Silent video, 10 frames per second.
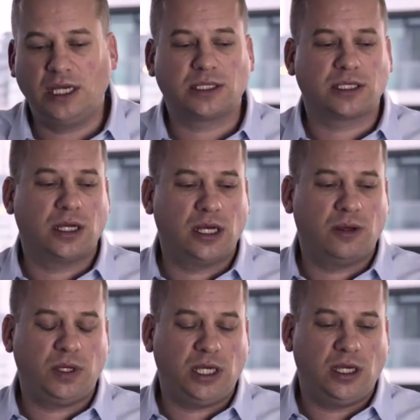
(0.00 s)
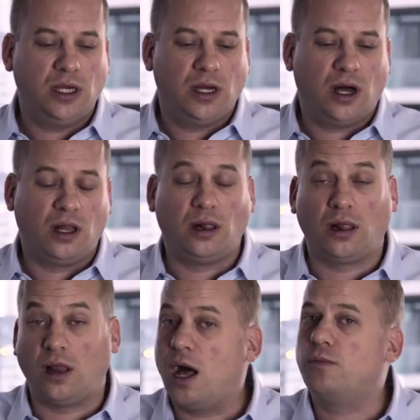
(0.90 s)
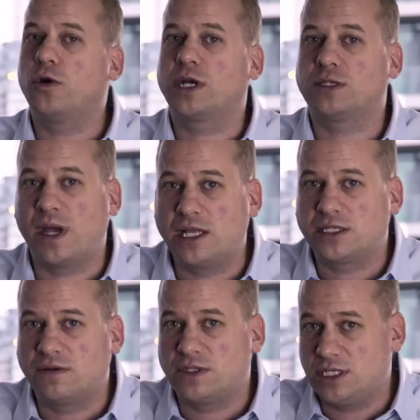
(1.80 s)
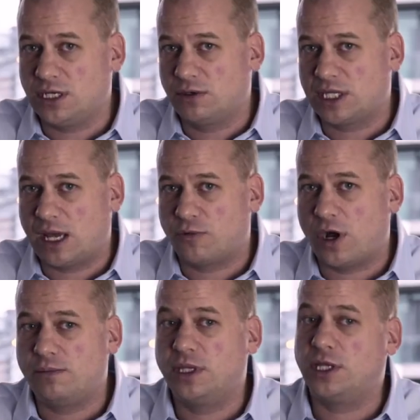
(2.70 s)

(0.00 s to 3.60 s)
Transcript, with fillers: it's gonna be a lot more expensive to deal with that problem